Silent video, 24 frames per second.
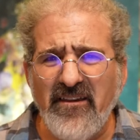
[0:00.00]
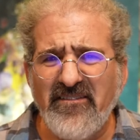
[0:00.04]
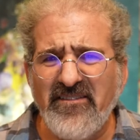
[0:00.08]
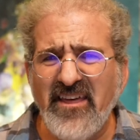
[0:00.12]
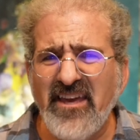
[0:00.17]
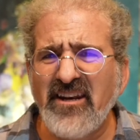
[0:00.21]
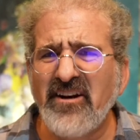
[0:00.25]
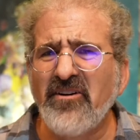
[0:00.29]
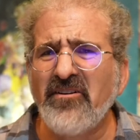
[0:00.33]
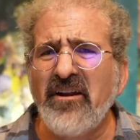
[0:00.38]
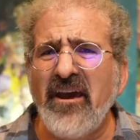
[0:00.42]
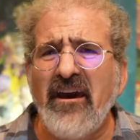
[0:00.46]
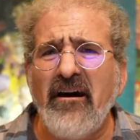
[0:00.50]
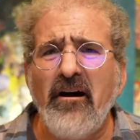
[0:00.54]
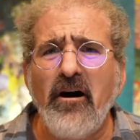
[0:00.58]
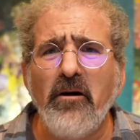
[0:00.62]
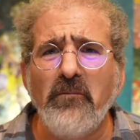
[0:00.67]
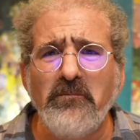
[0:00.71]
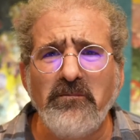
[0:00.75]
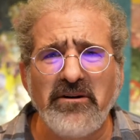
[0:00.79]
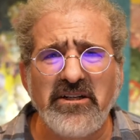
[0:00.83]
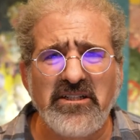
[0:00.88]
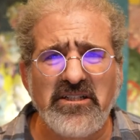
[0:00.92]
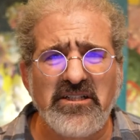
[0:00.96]
they don't
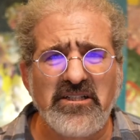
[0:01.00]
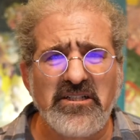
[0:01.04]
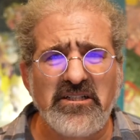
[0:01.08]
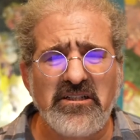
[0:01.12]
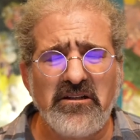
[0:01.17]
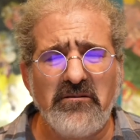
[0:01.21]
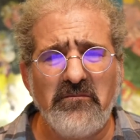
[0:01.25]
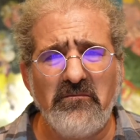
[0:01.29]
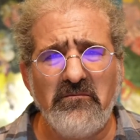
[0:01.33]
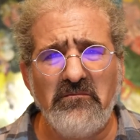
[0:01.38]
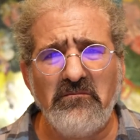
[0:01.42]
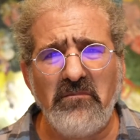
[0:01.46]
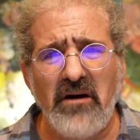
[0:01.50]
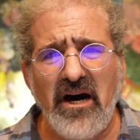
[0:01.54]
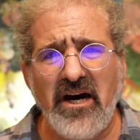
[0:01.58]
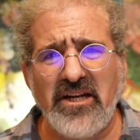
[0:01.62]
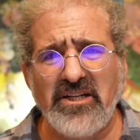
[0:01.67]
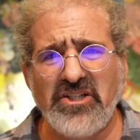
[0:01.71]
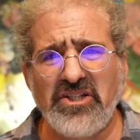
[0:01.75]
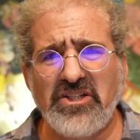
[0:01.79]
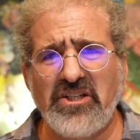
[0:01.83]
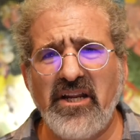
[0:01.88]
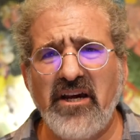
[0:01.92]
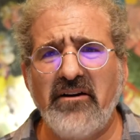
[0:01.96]
help us
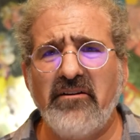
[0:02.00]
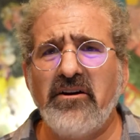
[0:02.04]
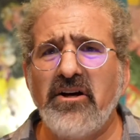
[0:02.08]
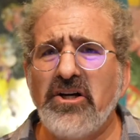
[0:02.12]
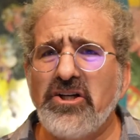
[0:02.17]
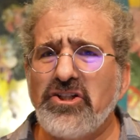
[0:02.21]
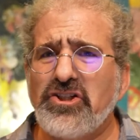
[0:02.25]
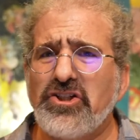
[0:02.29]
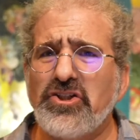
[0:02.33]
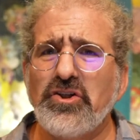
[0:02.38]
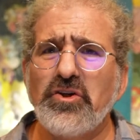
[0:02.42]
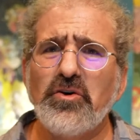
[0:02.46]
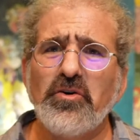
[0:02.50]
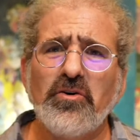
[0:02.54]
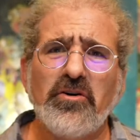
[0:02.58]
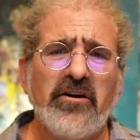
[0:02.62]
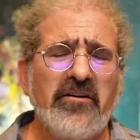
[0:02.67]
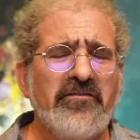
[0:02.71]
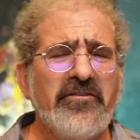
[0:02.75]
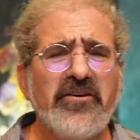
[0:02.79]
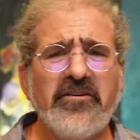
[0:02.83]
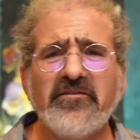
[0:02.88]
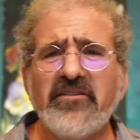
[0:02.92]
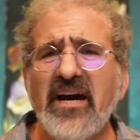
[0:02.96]
much. Now, sure,
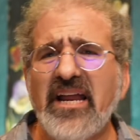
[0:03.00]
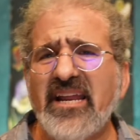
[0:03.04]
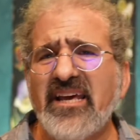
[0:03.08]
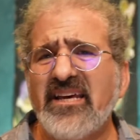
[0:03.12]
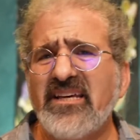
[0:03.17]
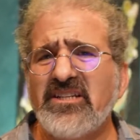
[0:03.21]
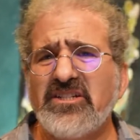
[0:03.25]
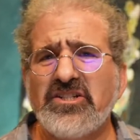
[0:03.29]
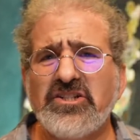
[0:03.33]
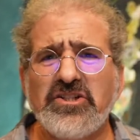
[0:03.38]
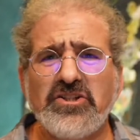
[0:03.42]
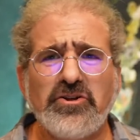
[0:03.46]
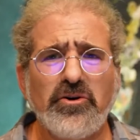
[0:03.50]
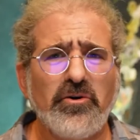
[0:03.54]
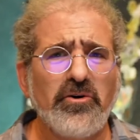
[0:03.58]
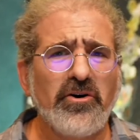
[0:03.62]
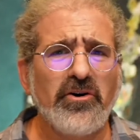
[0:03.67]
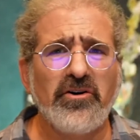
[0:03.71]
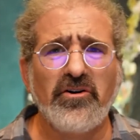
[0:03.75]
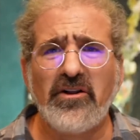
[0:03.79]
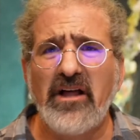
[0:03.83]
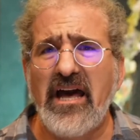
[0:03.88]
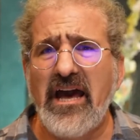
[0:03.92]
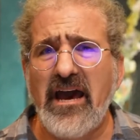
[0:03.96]
if you've got a
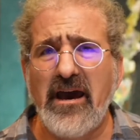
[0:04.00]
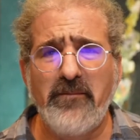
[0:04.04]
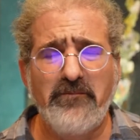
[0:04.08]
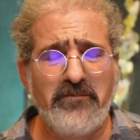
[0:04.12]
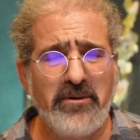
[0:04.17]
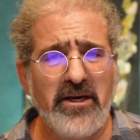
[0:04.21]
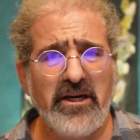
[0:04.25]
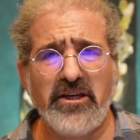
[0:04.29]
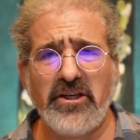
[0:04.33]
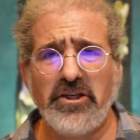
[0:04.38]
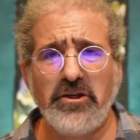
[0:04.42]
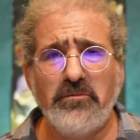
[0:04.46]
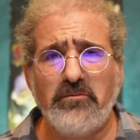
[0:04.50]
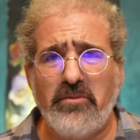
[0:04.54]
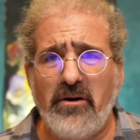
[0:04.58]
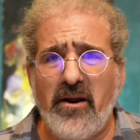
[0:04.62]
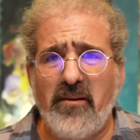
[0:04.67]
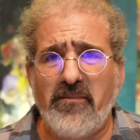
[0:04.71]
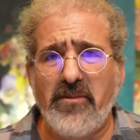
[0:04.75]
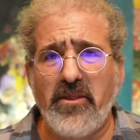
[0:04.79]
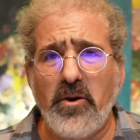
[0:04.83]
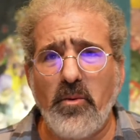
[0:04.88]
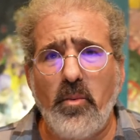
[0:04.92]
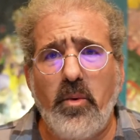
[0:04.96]
historical epic, you
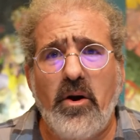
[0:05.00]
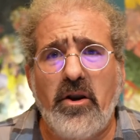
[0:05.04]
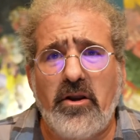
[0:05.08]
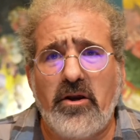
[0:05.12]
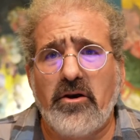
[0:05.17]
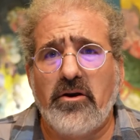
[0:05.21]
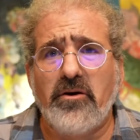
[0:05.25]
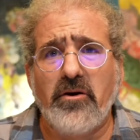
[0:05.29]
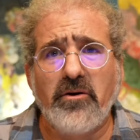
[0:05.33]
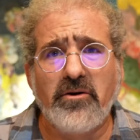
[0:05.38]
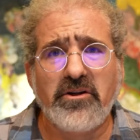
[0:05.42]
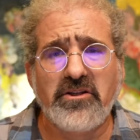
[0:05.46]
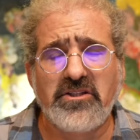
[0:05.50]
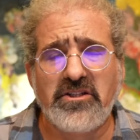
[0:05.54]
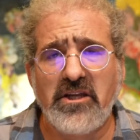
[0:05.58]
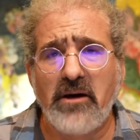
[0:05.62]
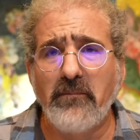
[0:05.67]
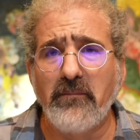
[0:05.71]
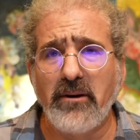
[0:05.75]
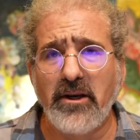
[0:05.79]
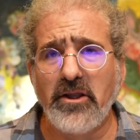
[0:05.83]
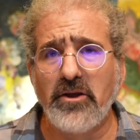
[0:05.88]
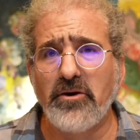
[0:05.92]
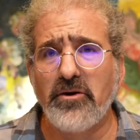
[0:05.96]
probably want to go to
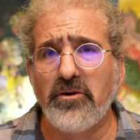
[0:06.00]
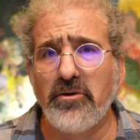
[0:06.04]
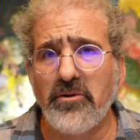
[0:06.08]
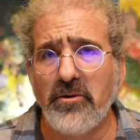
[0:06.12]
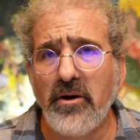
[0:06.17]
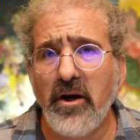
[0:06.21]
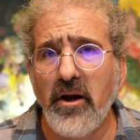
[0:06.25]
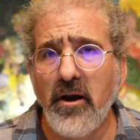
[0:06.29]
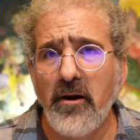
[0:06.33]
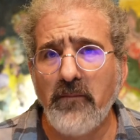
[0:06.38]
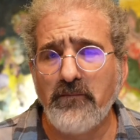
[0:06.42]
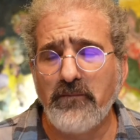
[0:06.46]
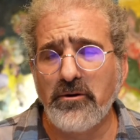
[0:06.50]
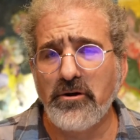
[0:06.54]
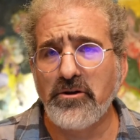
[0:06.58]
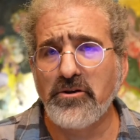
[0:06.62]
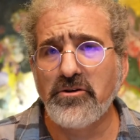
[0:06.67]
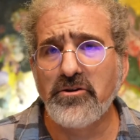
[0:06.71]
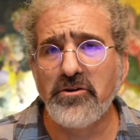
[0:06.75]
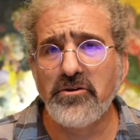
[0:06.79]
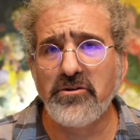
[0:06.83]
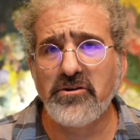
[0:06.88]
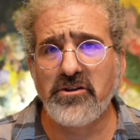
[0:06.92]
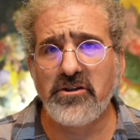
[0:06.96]
somebody who
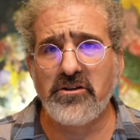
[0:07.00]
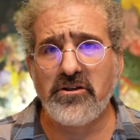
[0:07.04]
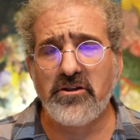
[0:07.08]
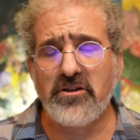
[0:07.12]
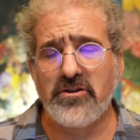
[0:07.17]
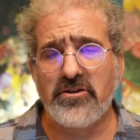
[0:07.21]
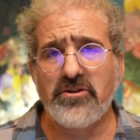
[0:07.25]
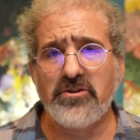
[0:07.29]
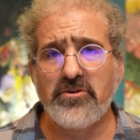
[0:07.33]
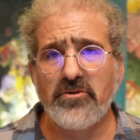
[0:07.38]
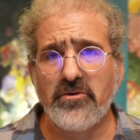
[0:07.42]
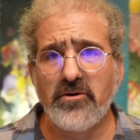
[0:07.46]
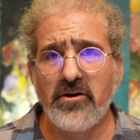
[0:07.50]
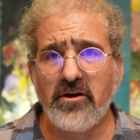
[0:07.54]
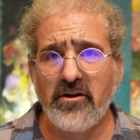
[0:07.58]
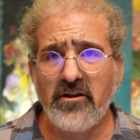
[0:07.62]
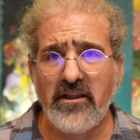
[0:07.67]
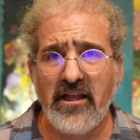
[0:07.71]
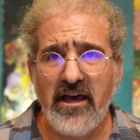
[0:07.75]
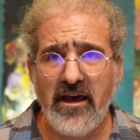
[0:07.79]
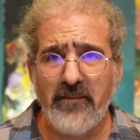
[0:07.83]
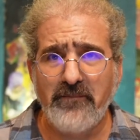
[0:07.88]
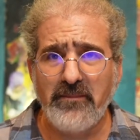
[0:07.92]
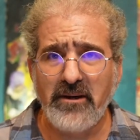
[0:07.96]
produces historical
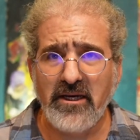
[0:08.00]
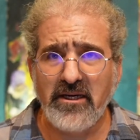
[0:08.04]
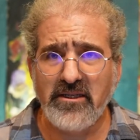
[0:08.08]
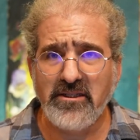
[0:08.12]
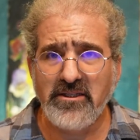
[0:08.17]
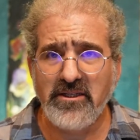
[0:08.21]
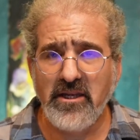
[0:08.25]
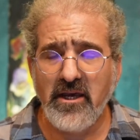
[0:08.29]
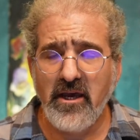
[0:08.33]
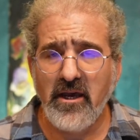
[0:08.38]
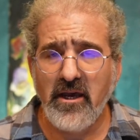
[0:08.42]
epics.